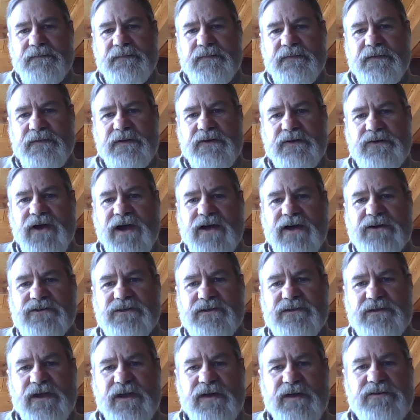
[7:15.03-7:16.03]

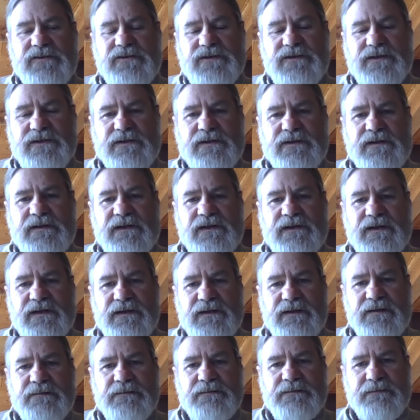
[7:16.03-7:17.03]
interaction does, in
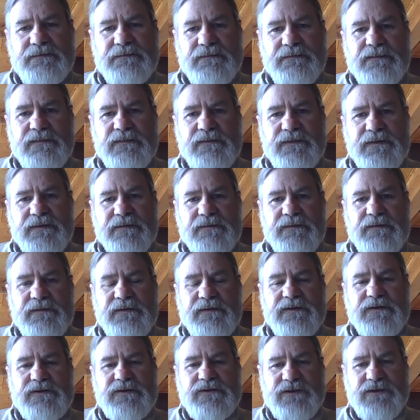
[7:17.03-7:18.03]
the
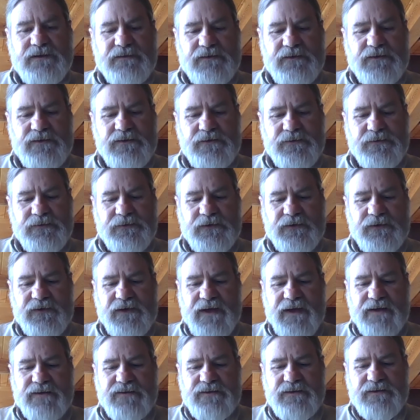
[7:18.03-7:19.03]
addition of the
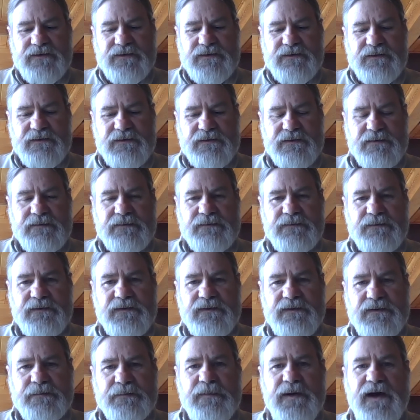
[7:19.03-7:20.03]
sulfuric acid with
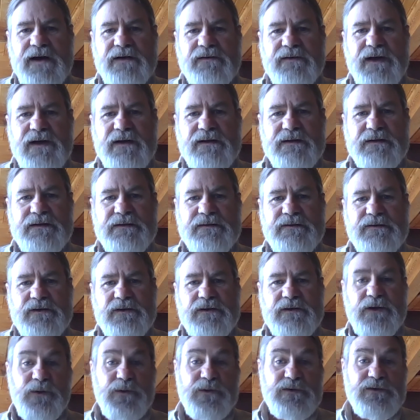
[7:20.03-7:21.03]
the pyrite, is it
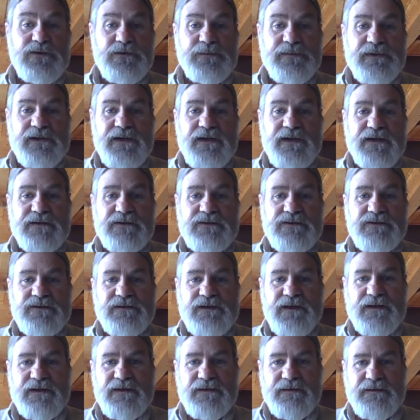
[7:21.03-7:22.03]
lowers the pH,
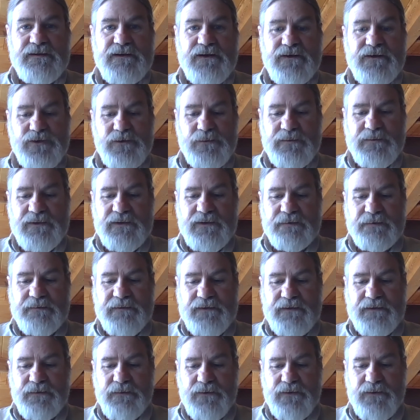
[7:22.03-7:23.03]
and that can also be a
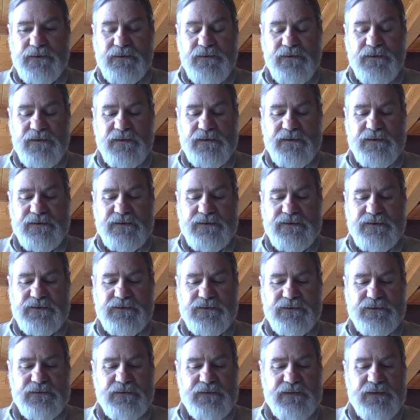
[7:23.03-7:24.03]
big water quality
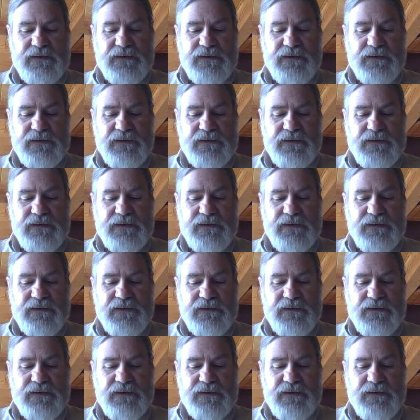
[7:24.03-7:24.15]
issue.